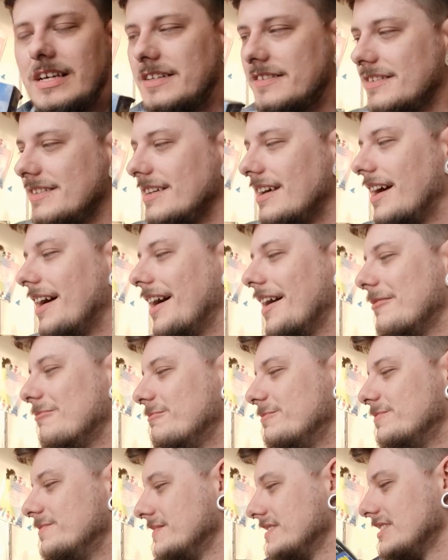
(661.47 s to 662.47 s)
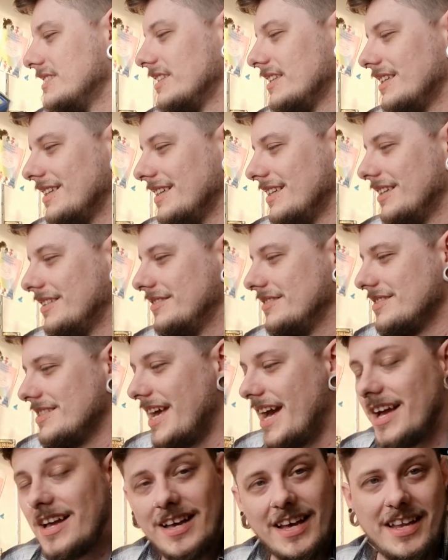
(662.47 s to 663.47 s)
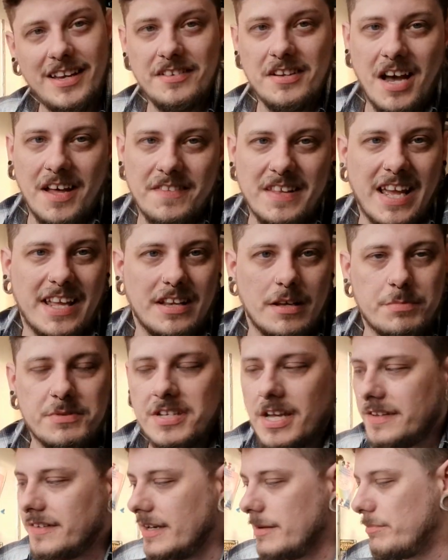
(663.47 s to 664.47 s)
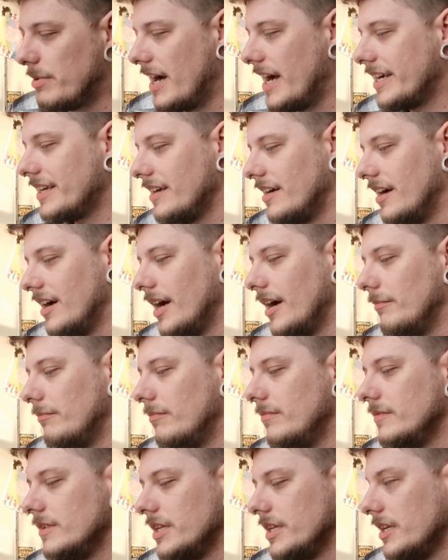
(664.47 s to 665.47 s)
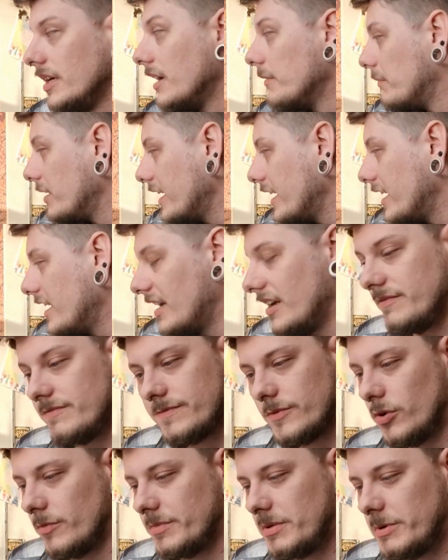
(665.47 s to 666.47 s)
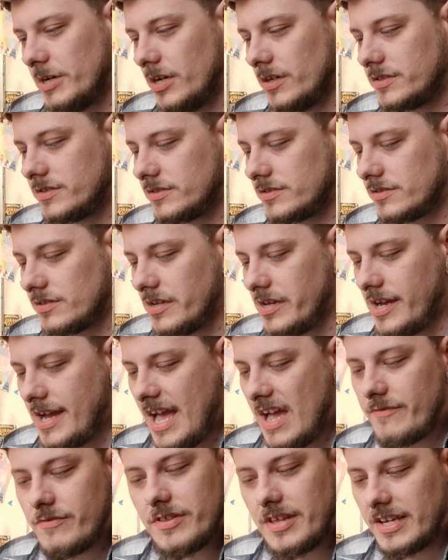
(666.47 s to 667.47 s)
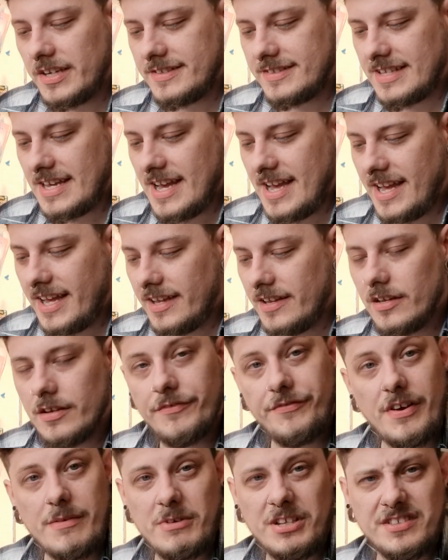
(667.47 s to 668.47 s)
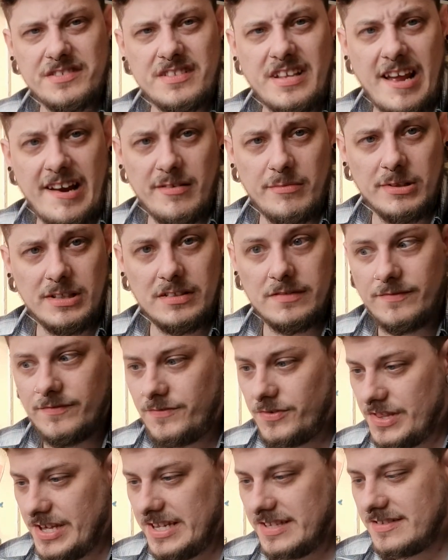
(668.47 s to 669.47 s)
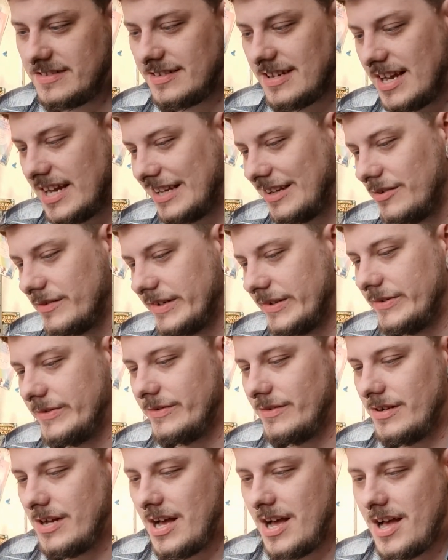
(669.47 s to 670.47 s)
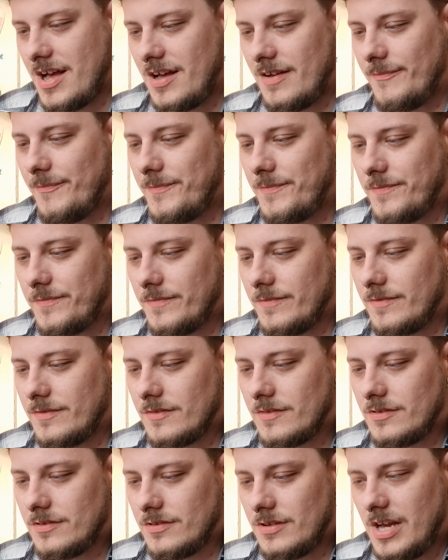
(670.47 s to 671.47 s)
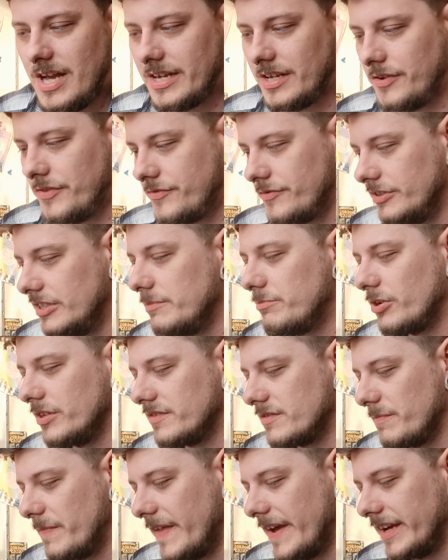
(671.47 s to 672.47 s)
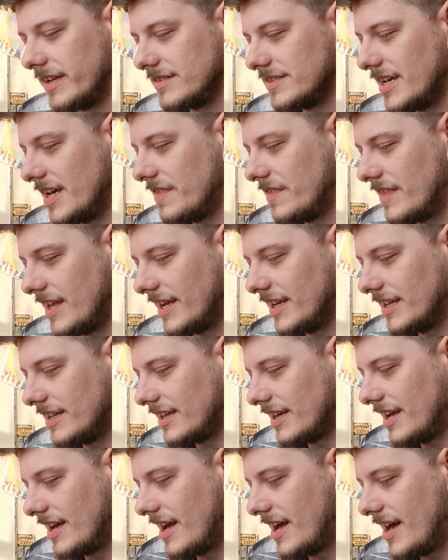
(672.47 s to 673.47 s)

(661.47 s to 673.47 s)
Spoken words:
it. Yeah, and they end up sending it back. But yeah, I've opened the box. Everything is there. Fitment is terrible. For this, I'm going to 3D print some things. I think